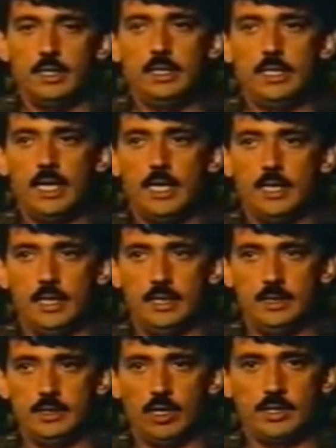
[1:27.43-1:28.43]
He had
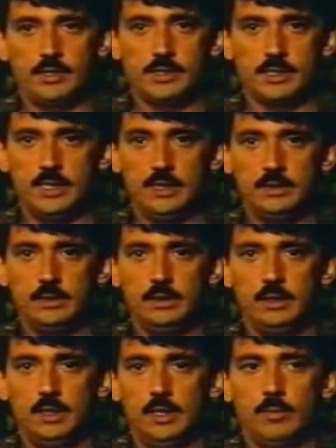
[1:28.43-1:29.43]
a dark skin,
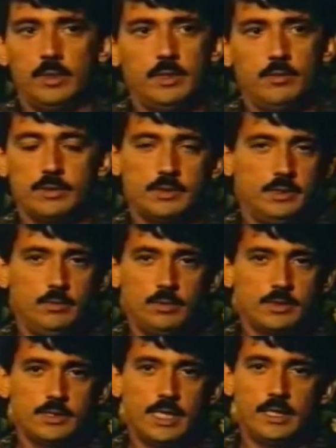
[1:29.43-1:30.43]
but he
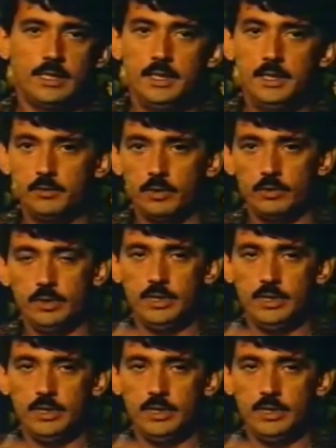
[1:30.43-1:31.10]
was not a Negro.